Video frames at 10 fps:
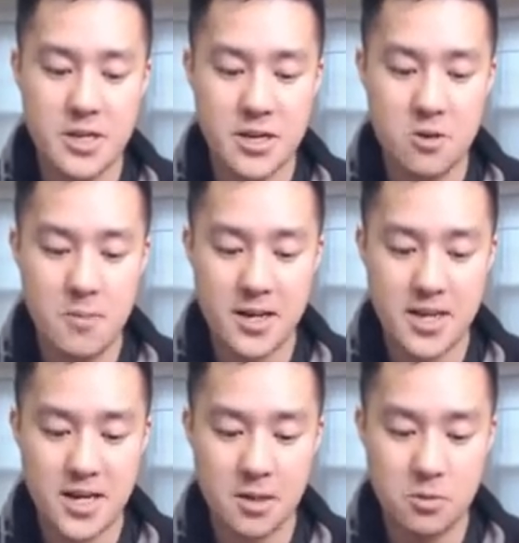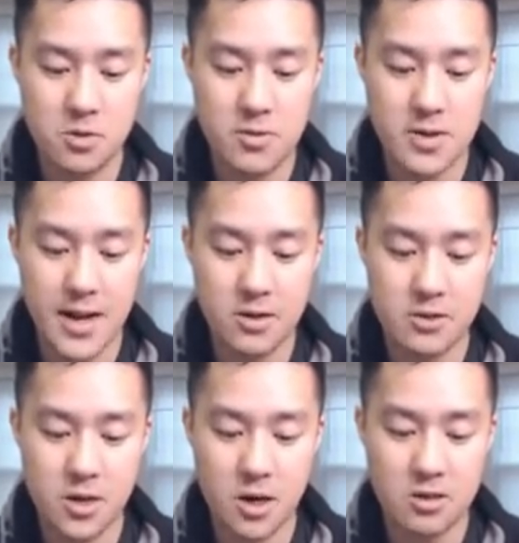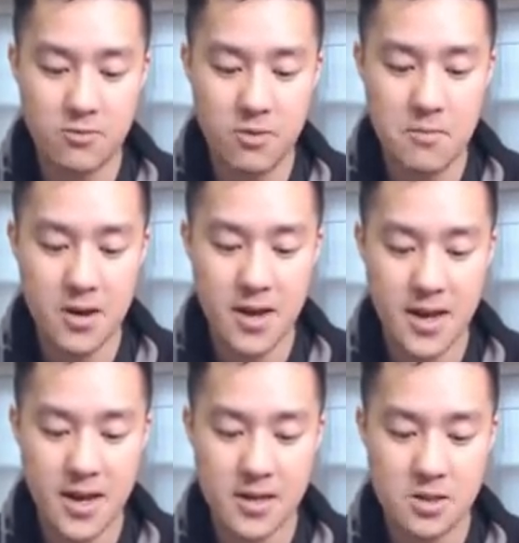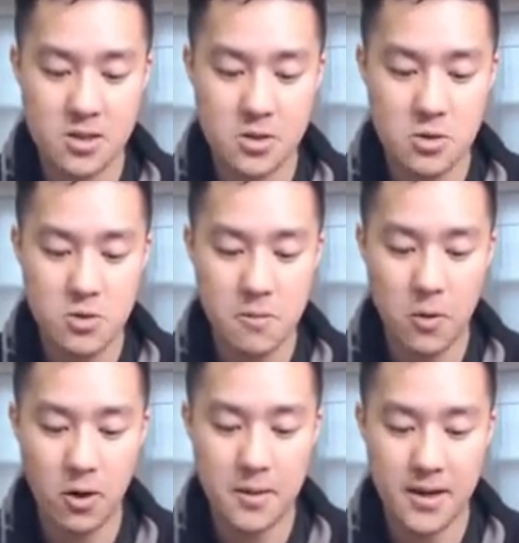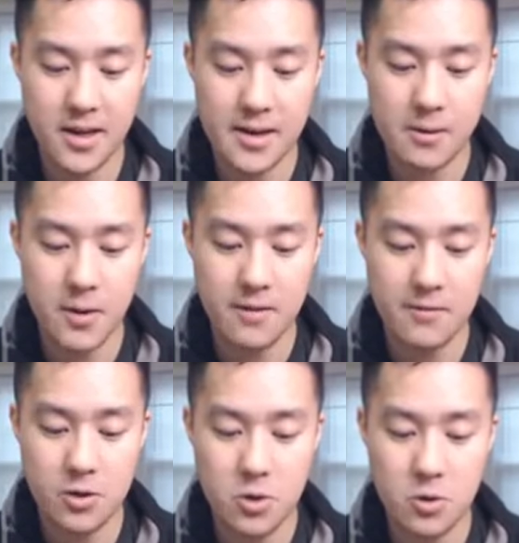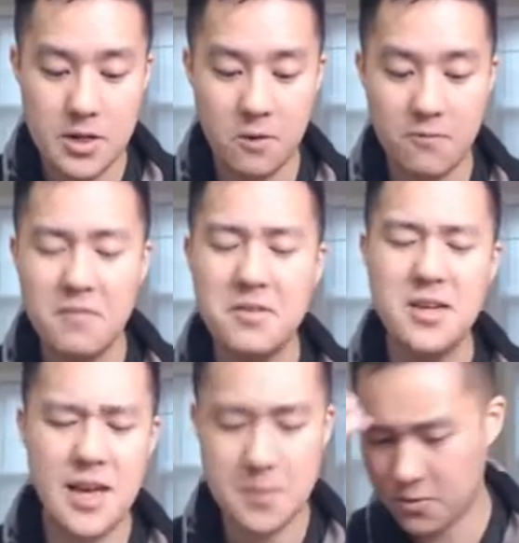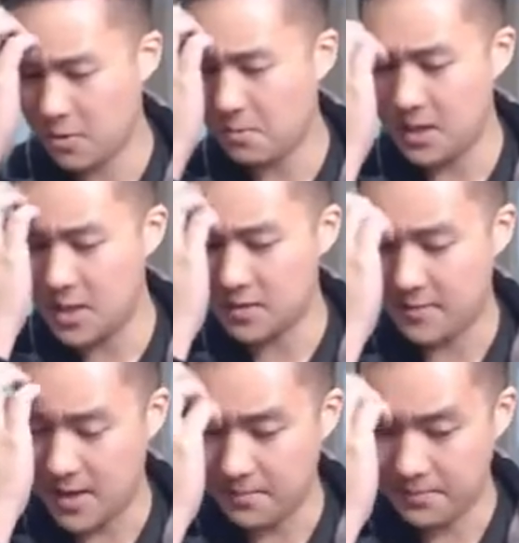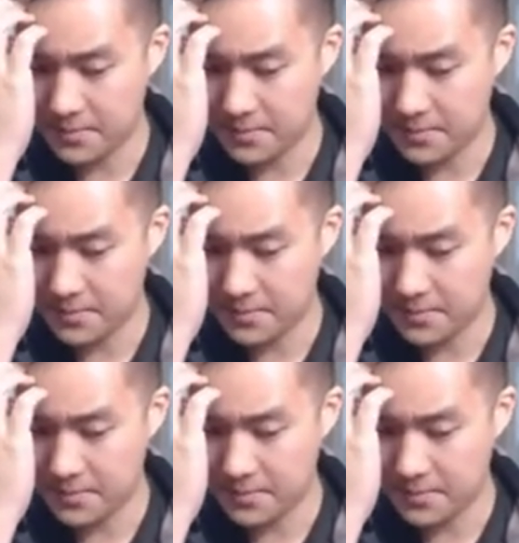You may attach up to 3 energy cards from your hand to your Pokemon in any way. If you do, heal 50 damage from each of them.